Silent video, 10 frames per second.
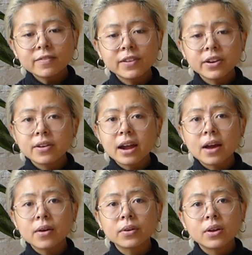figure
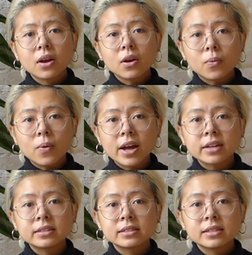out
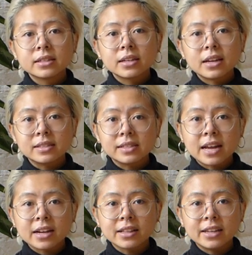what
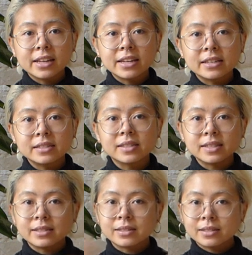exactly is
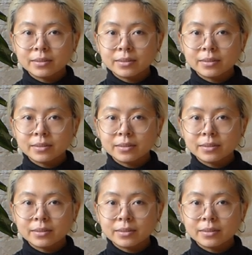this